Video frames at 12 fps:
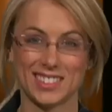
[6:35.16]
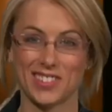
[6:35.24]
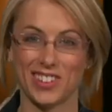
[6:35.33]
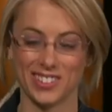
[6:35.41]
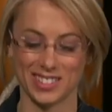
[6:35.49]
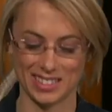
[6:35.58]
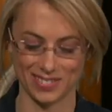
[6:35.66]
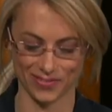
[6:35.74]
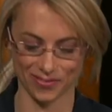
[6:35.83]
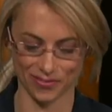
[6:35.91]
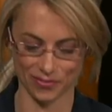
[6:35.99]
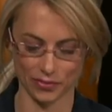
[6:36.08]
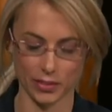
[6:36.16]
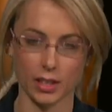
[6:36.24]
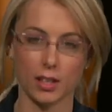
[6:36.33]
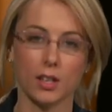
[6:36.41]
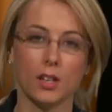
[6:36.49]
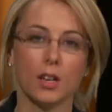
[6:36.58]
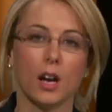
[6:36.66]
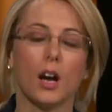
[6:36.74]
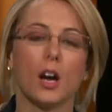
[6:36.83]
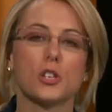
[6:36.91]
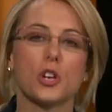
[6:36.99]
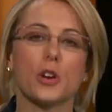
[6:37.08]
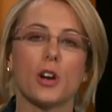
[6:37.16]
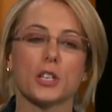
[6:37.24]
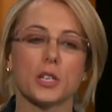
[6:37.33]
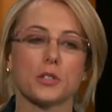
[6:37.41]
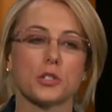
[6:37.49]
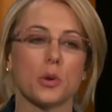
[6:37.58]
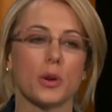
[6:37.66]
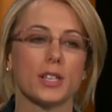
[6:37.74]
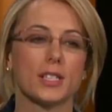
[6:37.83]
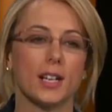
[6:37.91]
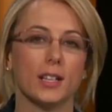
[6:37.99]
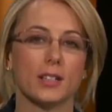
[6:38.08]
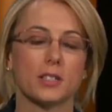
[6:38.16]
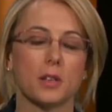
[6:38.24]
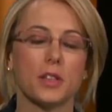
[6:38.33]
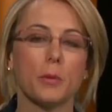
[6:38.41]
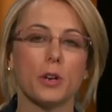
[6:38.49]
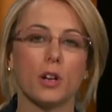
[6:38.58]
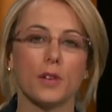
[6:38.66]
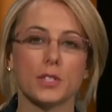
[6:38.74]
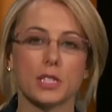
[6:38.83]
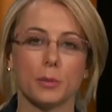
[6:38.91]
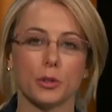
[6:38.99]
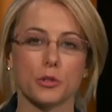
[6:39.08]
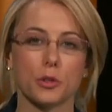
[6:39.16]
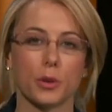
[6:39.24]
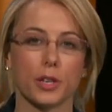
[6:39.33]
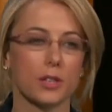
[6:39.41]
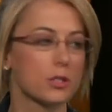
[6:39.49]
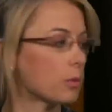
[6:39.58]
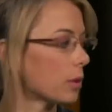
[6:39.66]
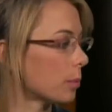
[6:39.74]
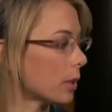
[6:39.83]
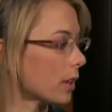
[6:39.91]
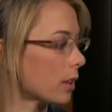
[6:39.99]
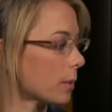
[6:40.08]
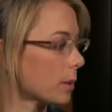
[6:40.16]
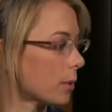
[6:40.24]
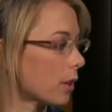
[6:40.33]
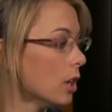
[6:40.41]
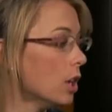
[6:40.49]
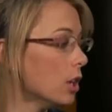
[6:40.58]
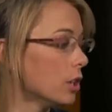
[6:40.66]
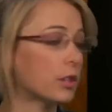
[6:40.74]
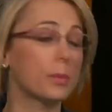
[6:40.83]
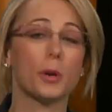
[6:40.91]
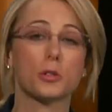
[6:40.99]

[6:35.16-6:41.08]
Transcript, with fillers: no. Gross. That's disgusting. Uh, Jodi also has a story to tell us. I think we all have a similar story to that. Do you want to play anything about the book? The